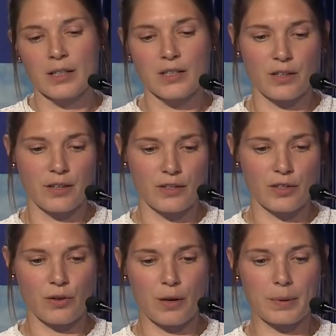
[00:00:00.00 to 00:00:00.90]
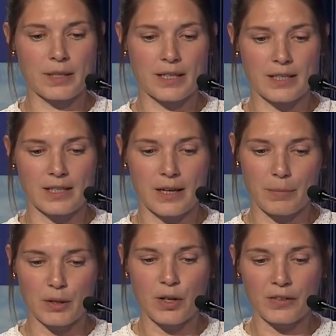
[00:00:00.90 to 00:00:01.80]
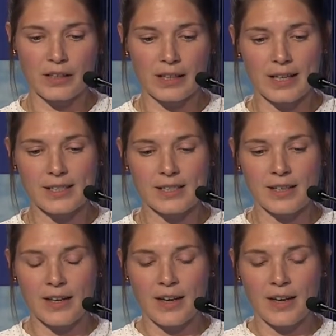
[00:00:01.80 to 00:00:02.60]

to the Describer data set. But nonetheless,